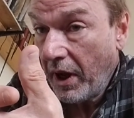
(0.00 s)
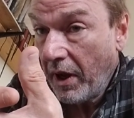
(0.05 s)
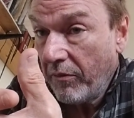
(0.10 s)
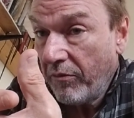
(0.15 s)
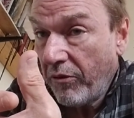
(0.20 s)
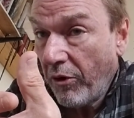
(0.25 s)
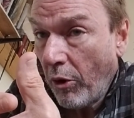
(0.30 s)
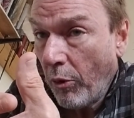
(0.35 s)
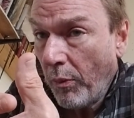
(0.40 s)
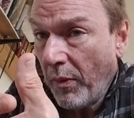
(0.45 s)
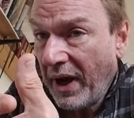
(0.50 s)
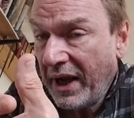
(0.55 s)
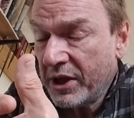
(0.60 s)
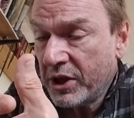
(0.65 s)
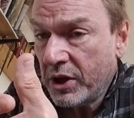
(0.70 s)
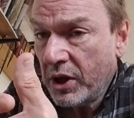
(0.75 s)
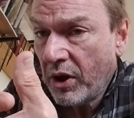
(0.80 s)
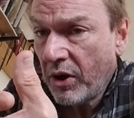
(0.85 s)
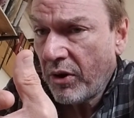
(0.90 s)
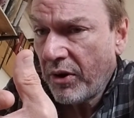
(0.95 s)
From as
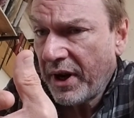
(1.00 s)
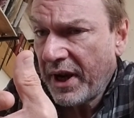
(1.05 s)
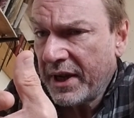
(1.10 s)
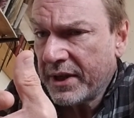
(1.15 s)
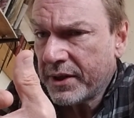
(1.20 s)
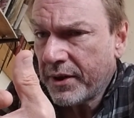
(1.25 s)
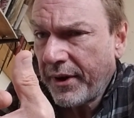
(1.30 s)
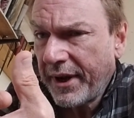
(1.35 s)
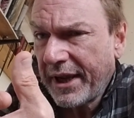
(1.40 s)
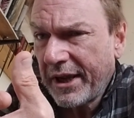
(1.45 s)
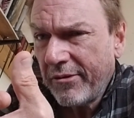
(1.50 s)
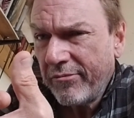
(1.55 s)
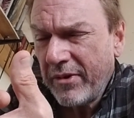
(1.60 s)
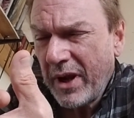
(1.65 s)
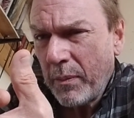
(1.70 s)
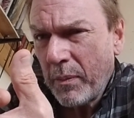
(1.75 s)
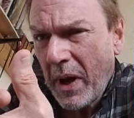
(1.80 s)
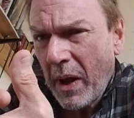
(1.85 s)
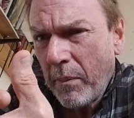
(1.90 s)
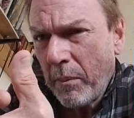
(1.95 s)
long as I can
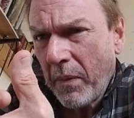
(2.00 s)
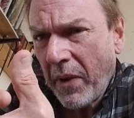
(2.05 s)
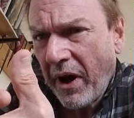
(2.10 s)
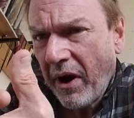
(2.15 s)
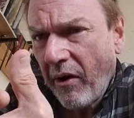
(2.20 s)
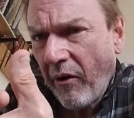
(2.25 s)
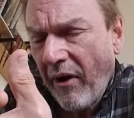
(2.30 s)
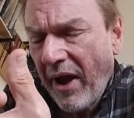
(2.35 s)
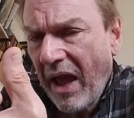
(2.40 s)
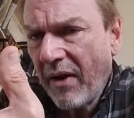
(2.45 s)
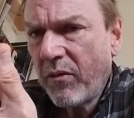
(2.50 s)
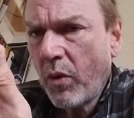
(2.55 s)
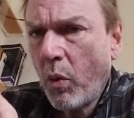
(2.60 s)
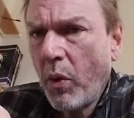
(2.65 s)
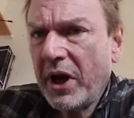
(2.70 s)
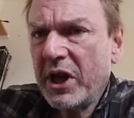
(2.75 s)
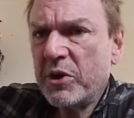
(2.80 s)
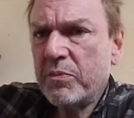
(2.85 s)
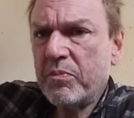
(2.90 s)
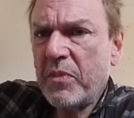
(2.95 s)
remember, I have
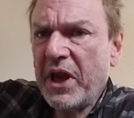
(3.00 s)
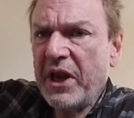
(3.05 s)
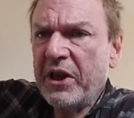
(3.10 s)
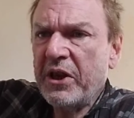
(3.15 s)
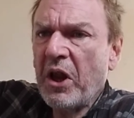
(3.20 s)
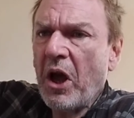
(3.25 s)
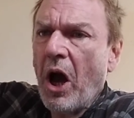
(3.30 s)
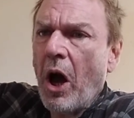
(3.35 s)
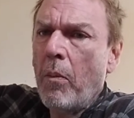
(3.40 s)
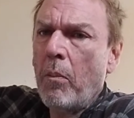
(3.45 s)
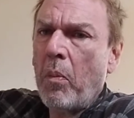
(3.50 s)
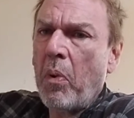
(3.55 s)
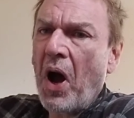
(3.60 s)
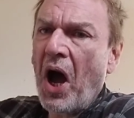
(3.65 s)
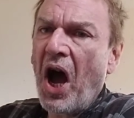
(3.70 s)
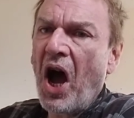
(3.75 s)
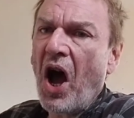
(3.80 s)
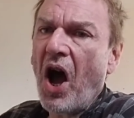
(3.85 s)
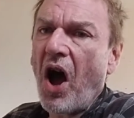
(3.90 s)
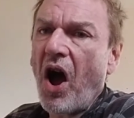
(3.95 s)
always been
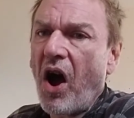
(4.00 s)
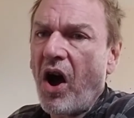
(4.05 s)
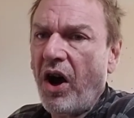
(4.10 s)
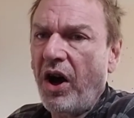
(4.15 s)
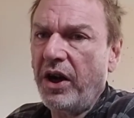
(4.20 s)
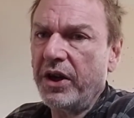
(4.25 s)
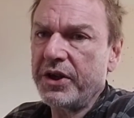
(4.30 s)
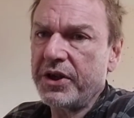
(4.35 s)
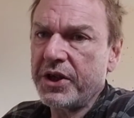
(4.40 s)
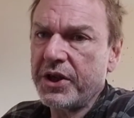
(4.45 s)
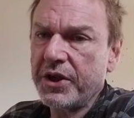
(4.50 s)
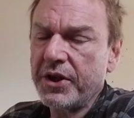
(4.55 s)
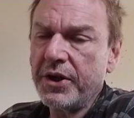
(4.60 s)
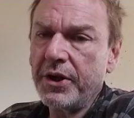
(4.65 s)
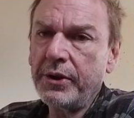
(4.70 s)
apart,